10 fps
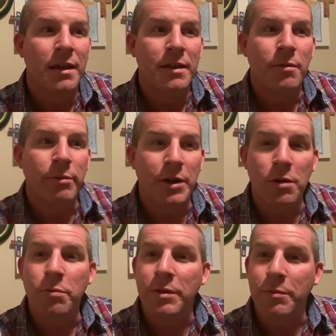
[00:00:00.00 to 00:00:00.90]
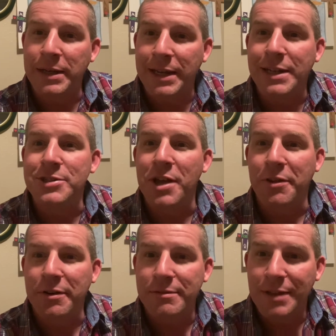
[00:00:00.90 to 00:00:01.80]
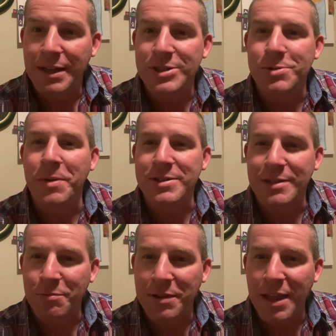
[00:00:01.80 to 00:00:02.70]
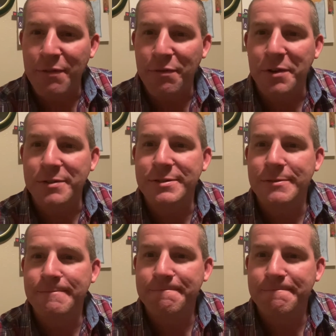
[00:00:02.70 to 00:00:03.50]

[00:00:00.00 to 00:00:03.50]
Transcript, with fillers: we know that we need each other, especially when life hurts.